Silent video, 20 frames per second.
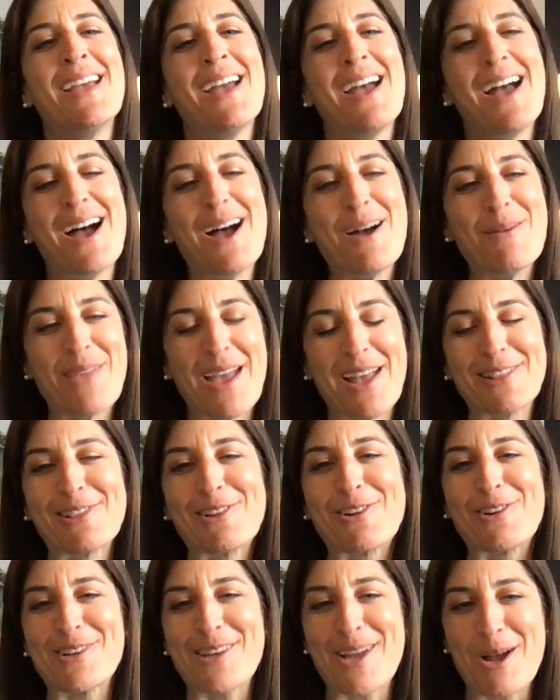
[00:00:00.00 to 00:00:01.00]
That
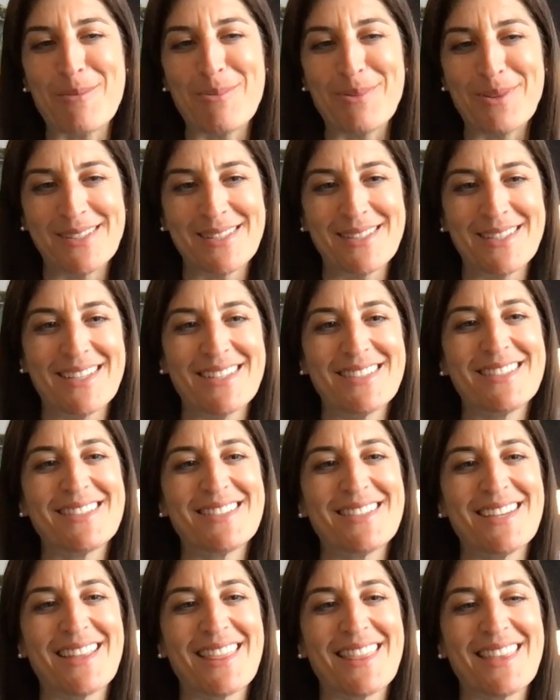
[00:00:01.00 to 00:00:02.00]
learned helplessness,
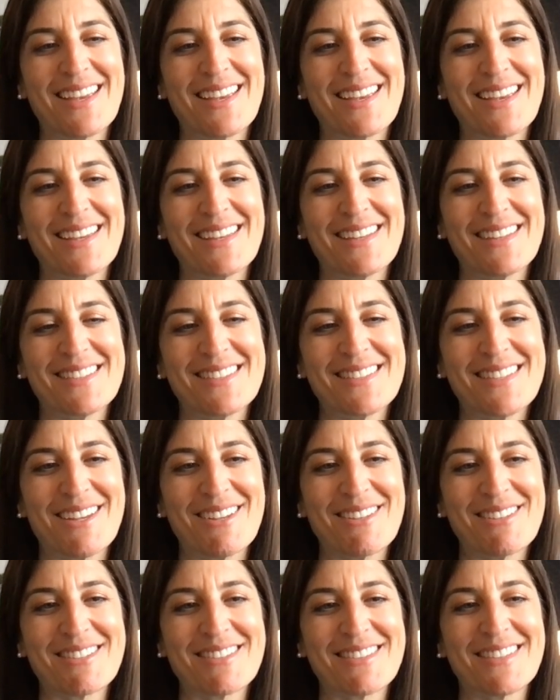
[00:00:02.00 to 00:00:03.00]
I think, in
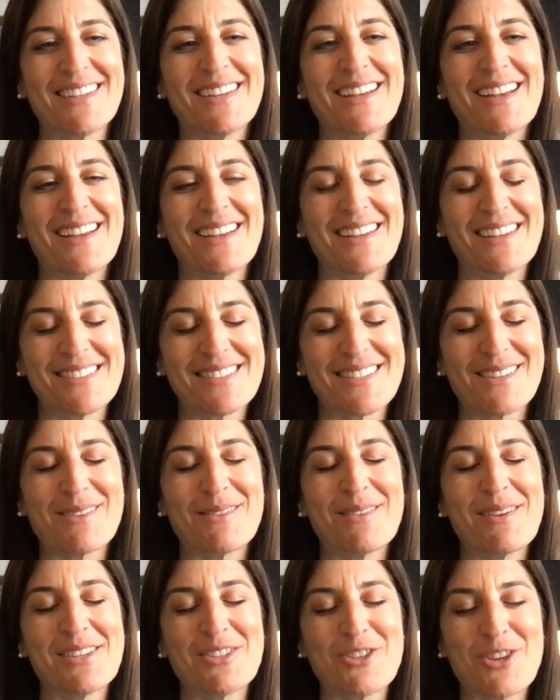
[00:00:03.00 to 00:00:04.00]
sales is
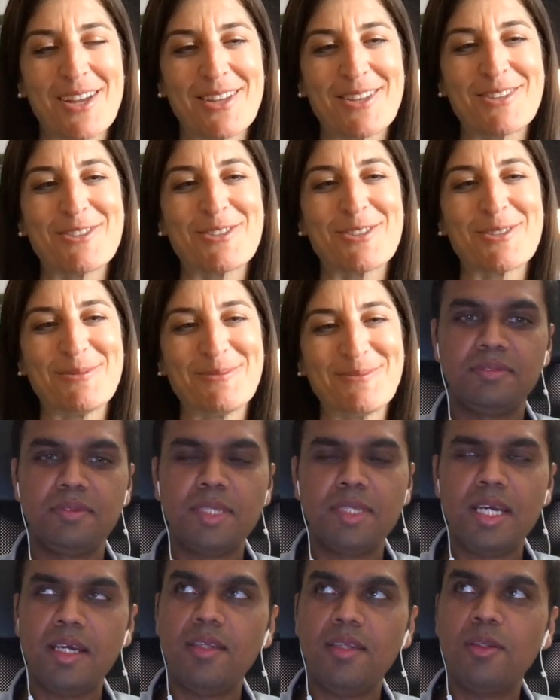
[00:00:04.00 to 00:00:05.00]
a challenge.
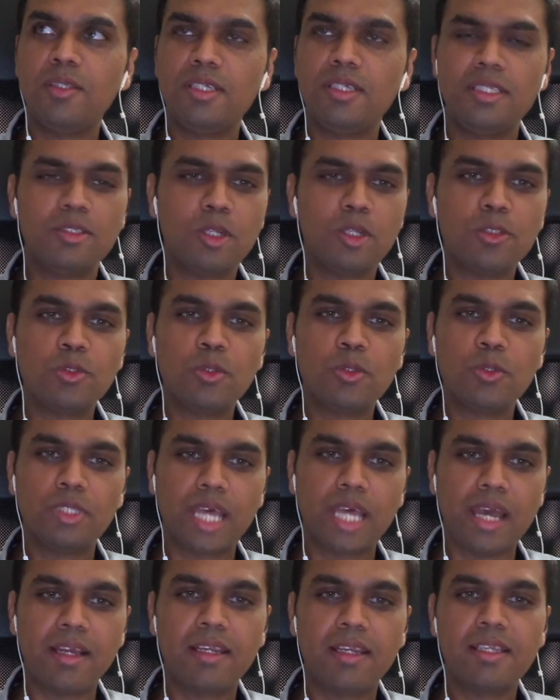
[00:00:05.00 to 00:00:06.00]
Yeah, I know it's also
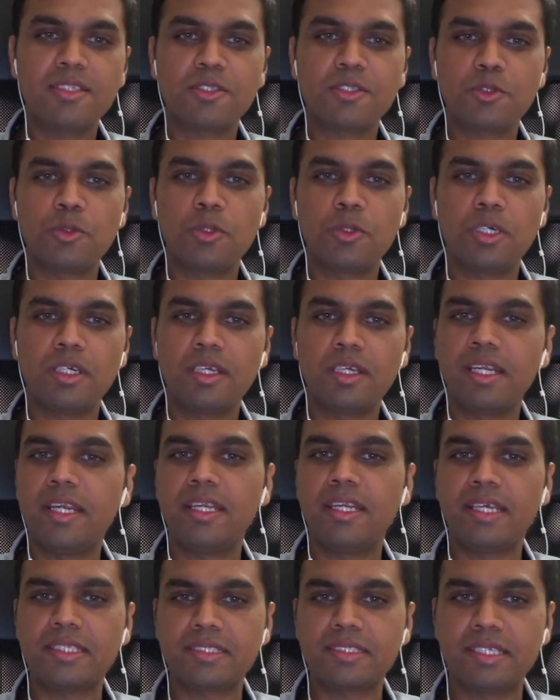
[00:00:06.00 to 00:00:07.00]
thankless to a
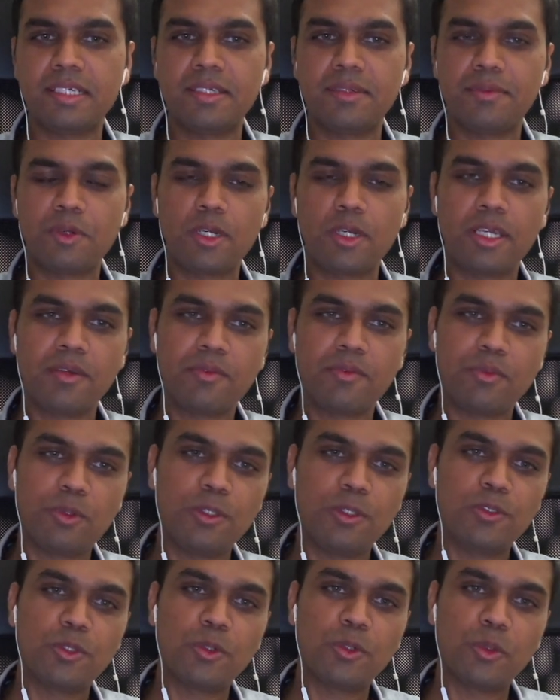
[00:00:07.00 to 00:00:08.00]
great extent. What I've
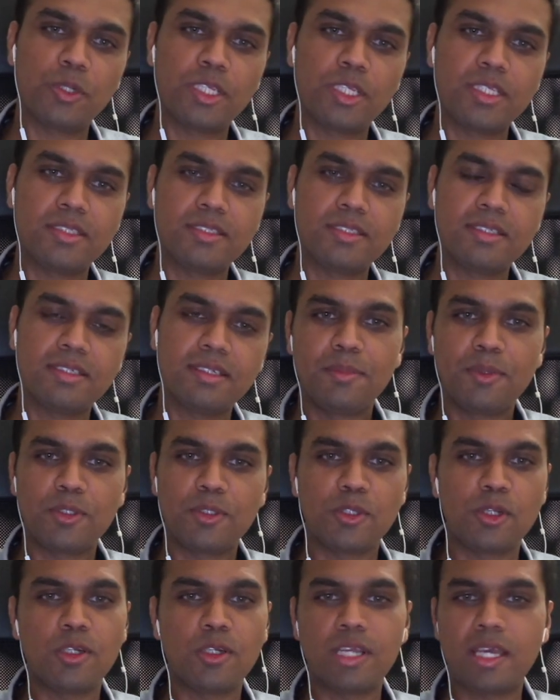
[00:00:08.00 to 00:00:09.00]
also noticed, because
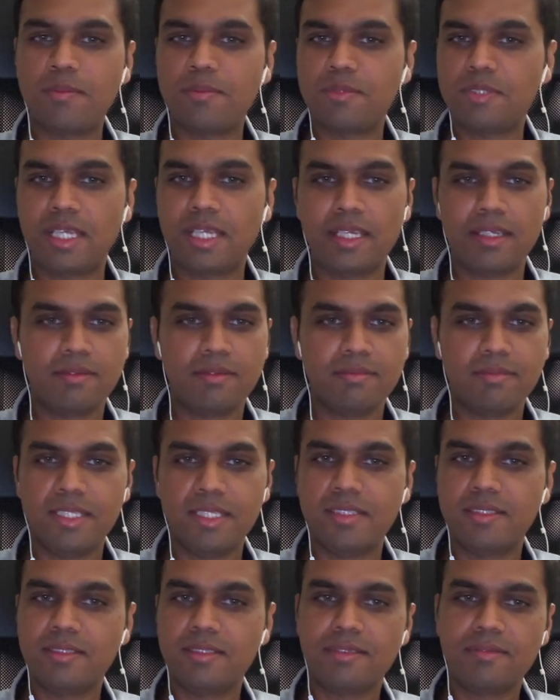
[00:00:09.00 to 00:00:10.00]
a lot of times like
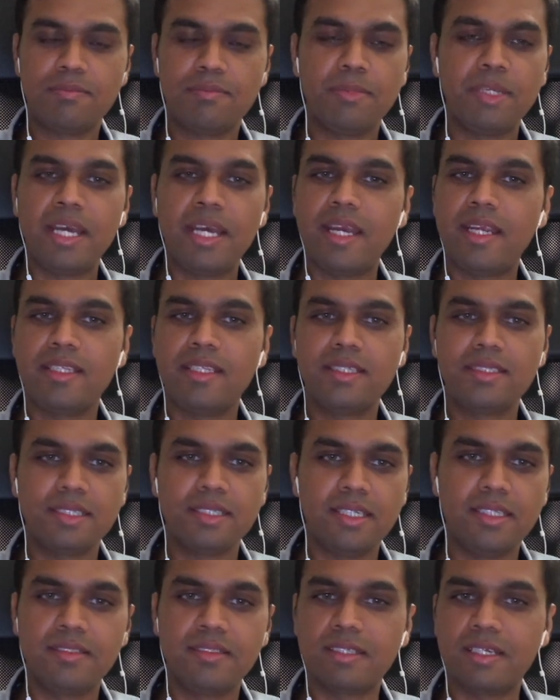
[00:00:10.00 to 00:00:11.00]
it's behind the
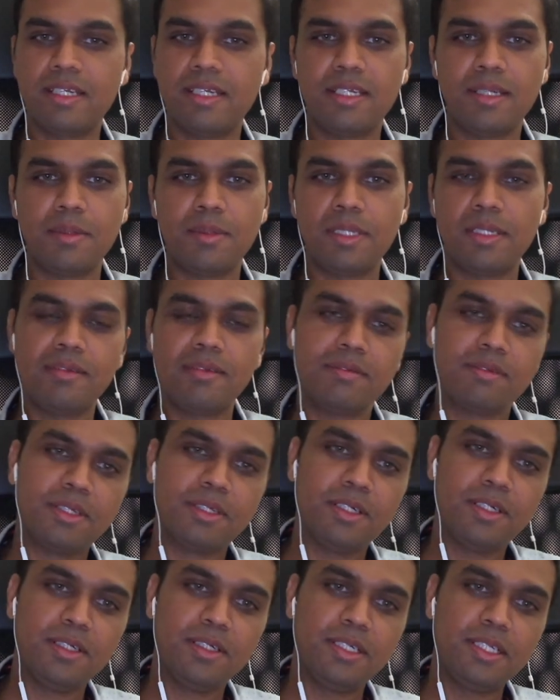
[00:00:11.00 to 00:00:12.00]
scenes, right? I mean,
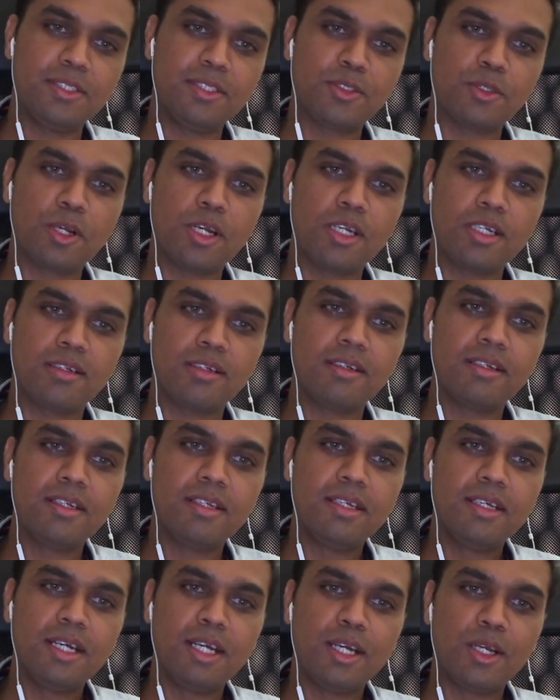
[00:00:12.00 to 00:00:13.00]
it's not
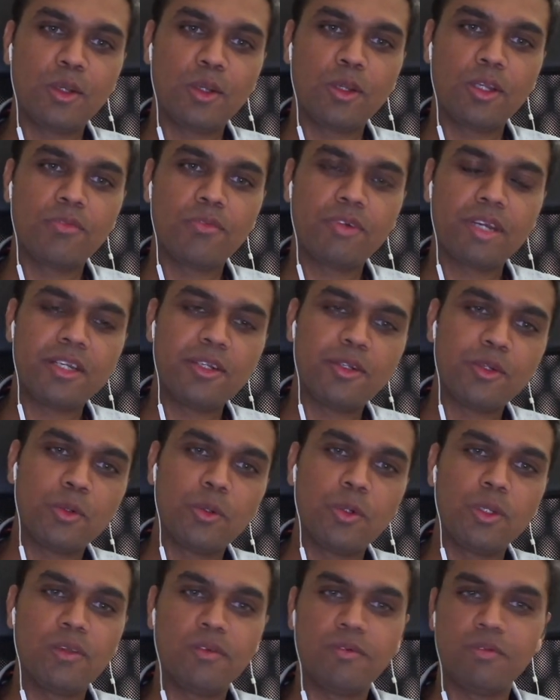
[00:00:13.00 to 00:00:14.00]
a glorified
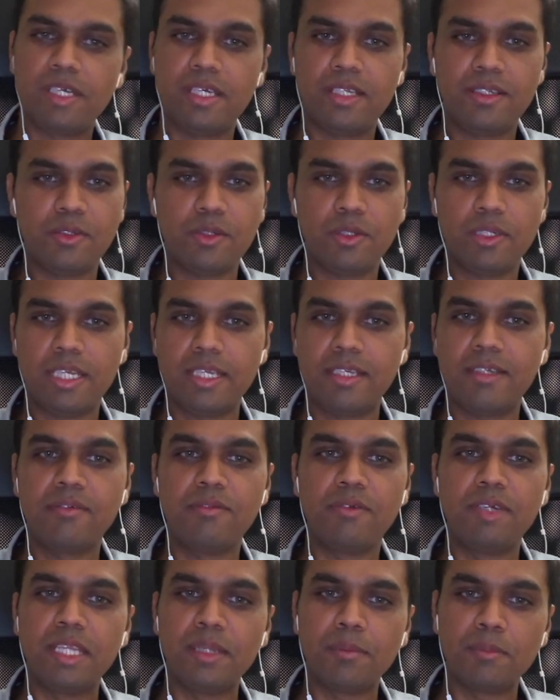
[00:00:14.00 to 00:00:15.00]
role where you're like
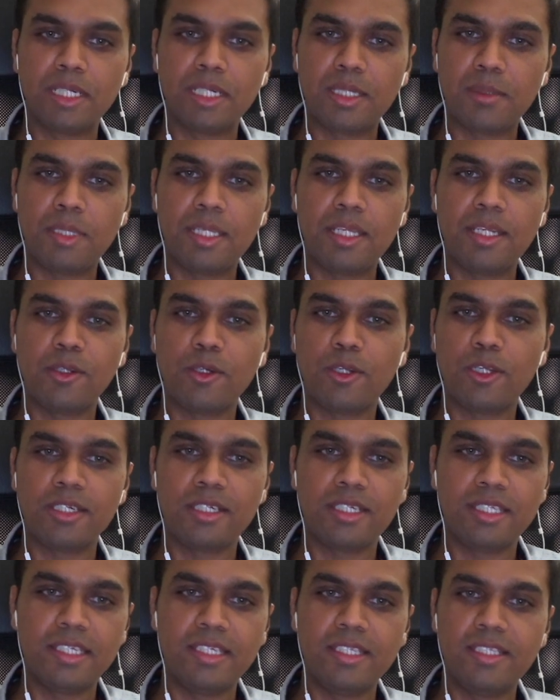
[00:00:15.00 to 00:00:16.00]
winning multi-million-dollar
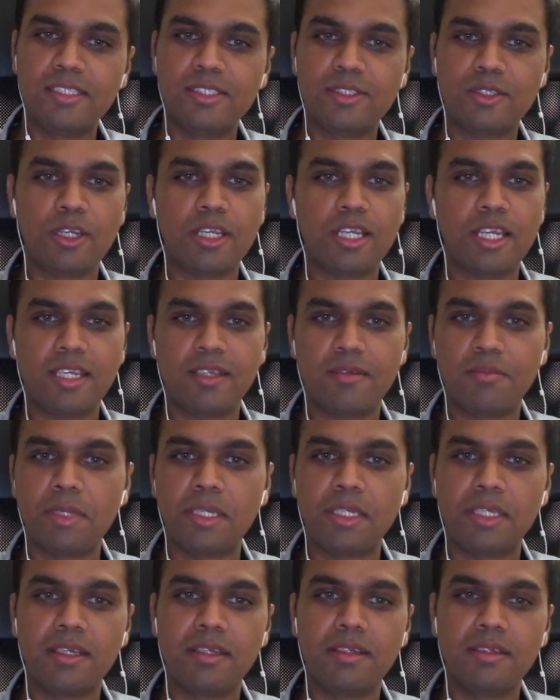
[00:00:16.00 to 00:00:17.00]
deals or like
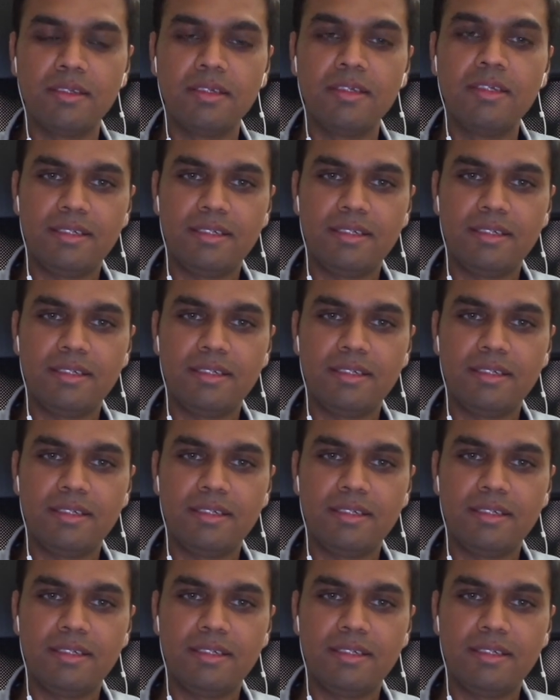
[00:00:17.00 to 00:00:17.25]
making